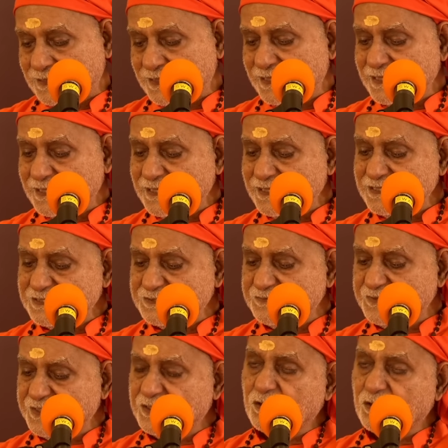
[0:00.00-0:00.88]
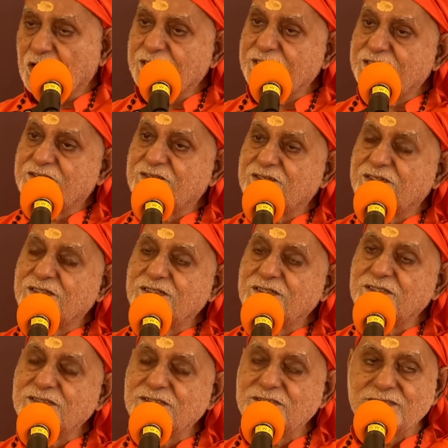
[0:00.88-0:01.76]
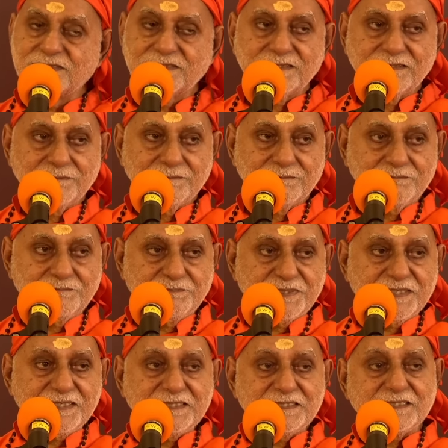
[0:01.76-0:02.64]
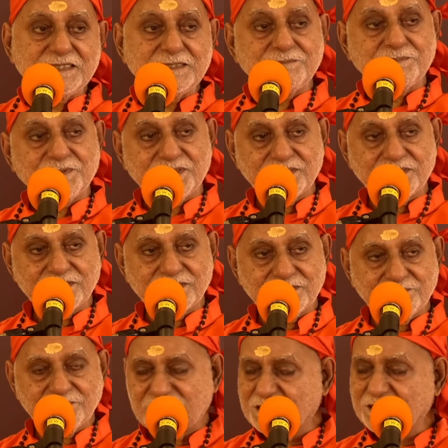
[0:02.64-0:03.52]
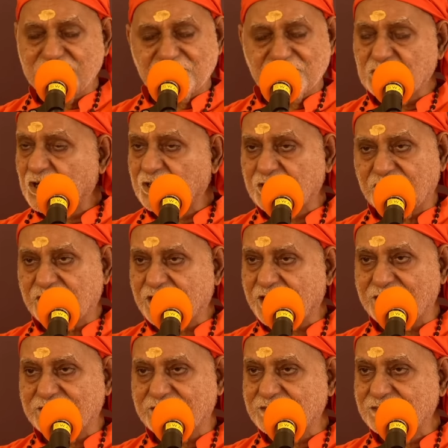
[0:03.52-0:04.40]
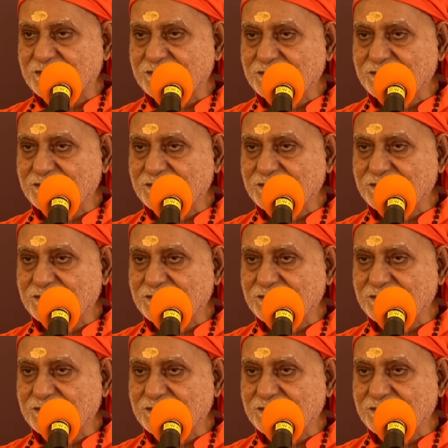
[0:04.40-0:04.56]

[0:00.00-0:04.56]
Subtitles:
In English we call it principle, but it's not right.